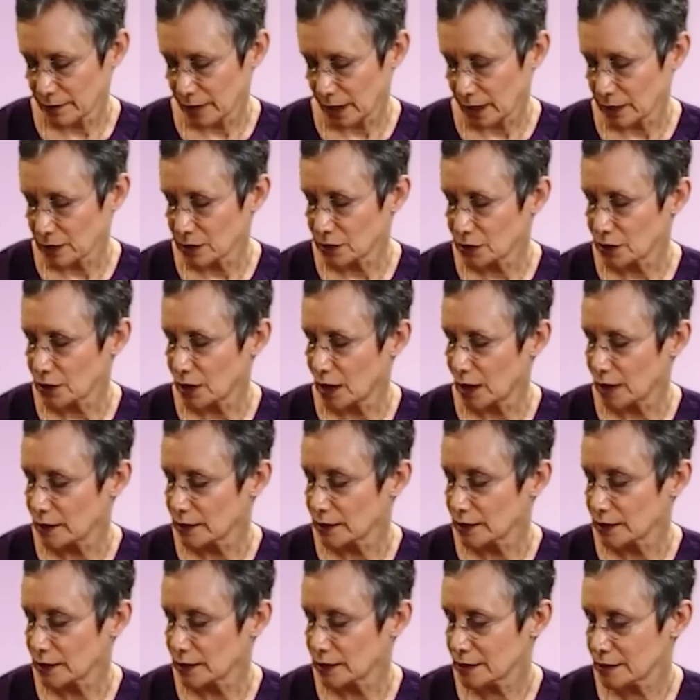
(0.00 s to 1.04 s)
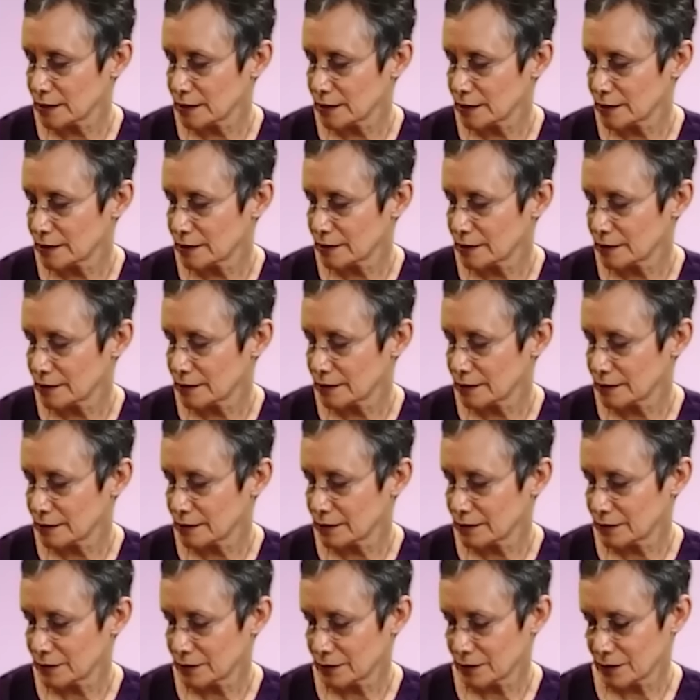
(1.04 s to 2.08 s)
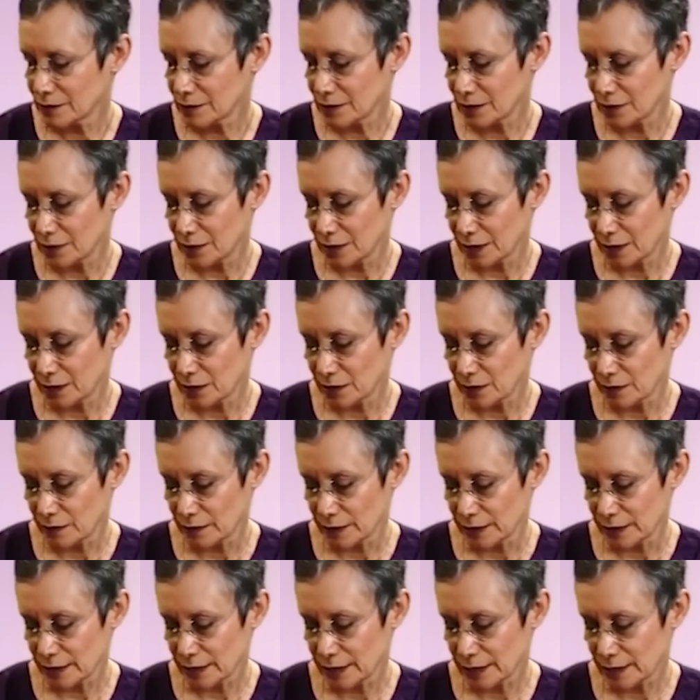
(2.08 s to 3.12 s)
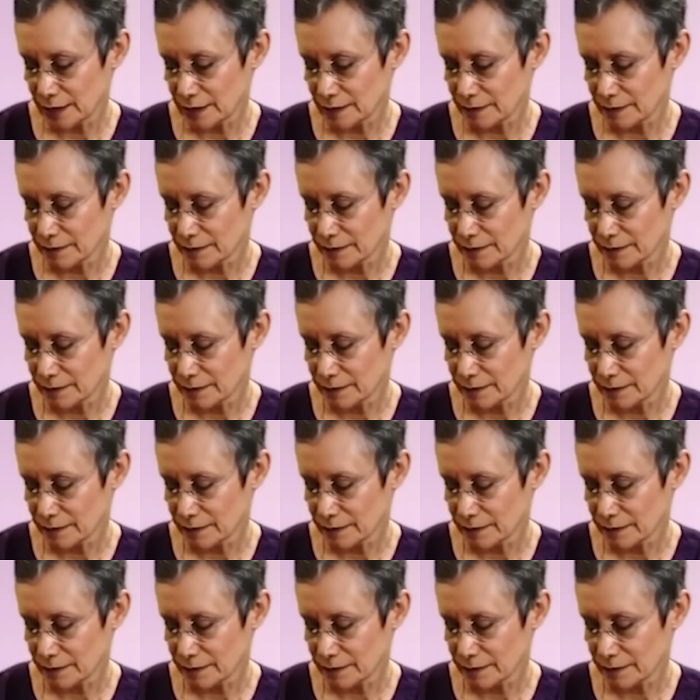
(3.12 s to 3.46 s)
and trust your inner wisdom.